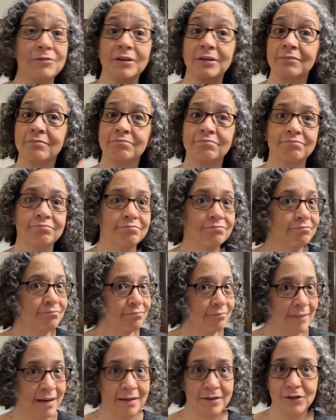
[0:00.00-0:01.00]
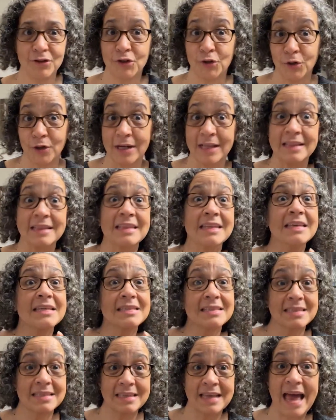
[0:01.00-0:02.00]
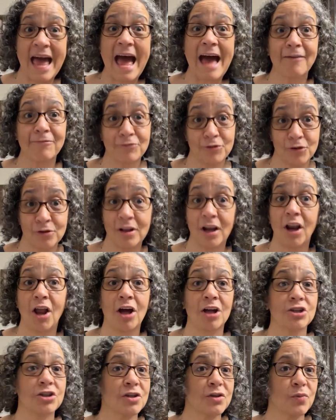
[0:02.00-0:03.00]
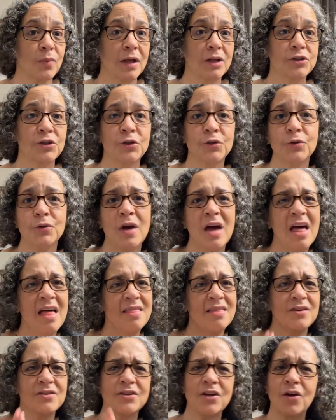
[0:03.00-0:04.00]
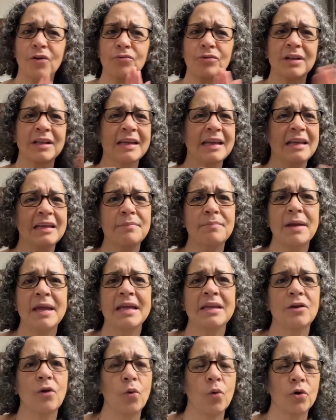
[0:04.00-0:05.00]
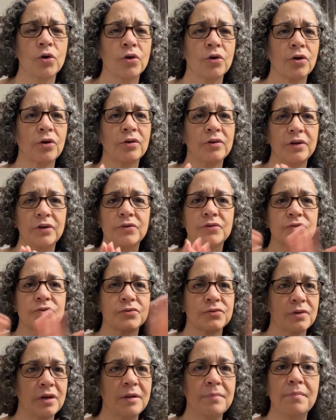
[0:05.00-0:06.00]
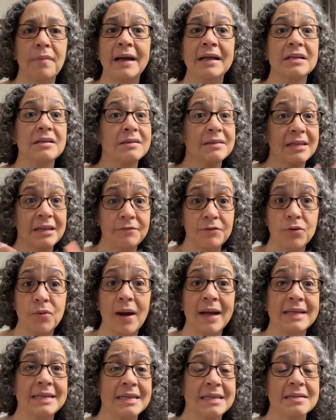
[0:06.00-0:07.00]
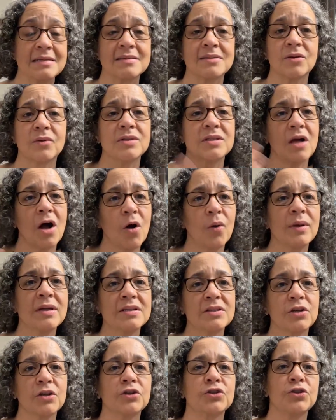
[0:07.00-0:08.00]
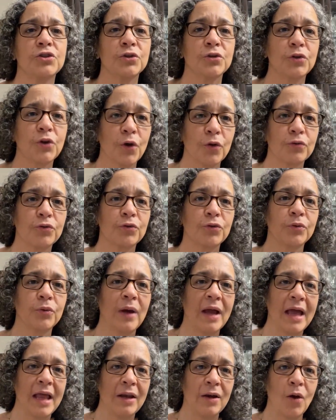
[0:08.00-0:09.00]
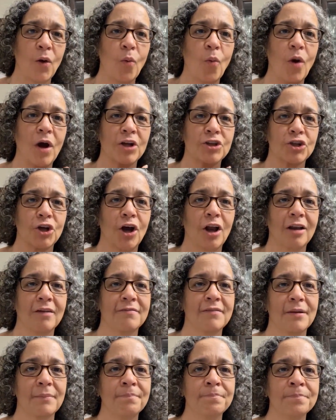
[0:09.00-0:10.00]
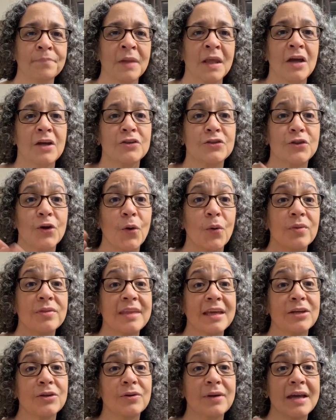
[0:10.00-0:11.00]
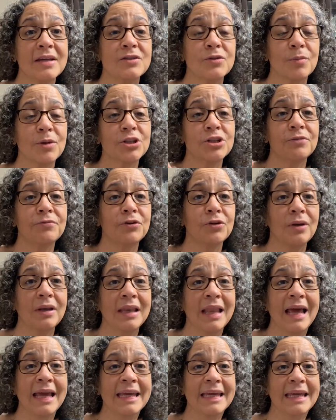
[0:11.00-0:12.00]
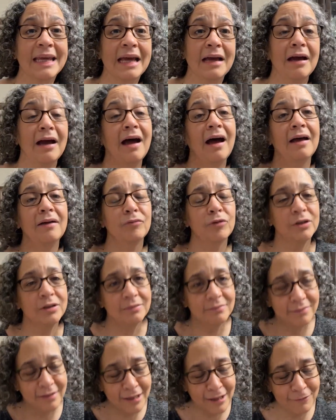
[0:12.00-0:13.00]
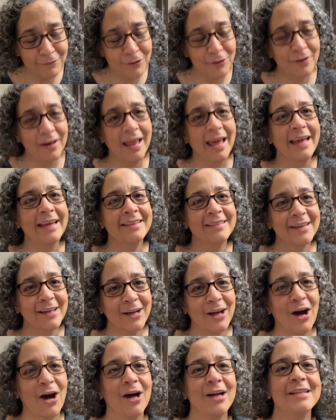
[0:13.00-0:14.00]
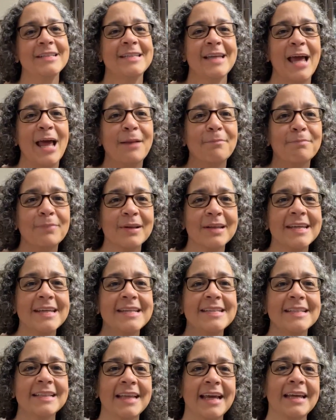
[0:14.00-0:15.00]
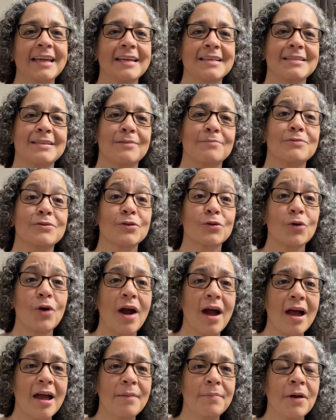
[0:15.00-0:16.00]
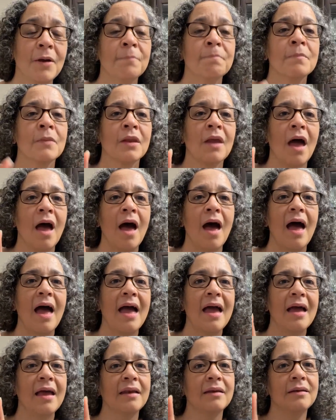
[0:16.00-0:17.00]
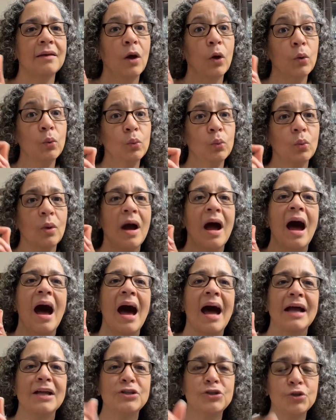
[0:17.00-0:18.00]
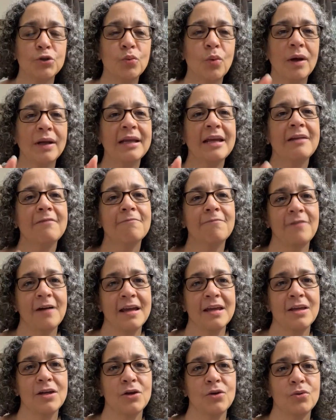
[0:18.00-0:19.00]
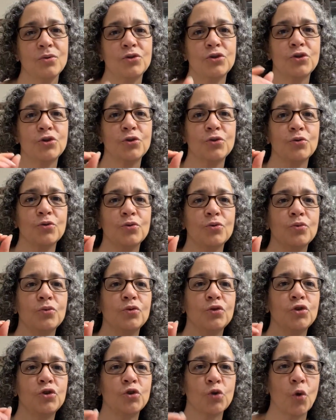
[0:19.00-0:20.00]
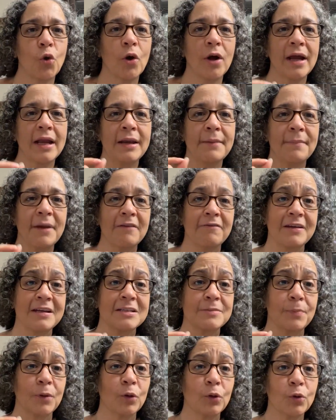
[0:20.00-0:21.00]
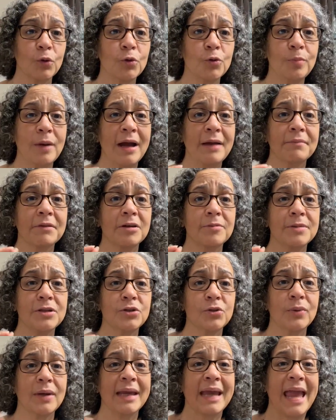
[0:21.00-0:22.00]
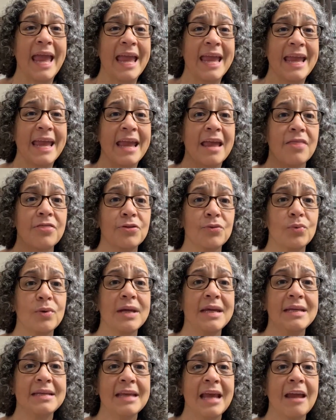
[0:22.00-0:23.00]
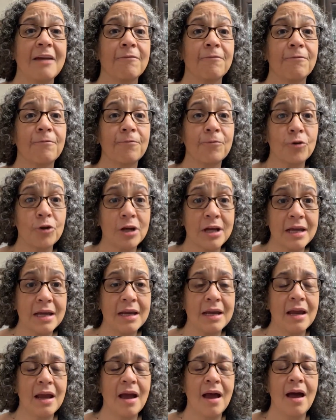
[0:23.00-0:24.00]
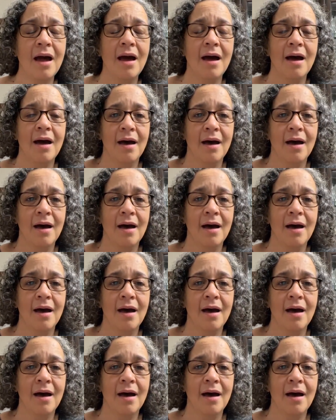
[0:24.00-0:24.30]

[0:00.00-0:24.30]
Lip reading: even during this after the launch as well too. There's not really any main order. It might give you ideas. So it's always good to go through and watch all of them. So thank you guys so much. If you like the content, please like and subscribe. And I do want to invite you to join my Facebook group. I'm going to be doing a 3-day free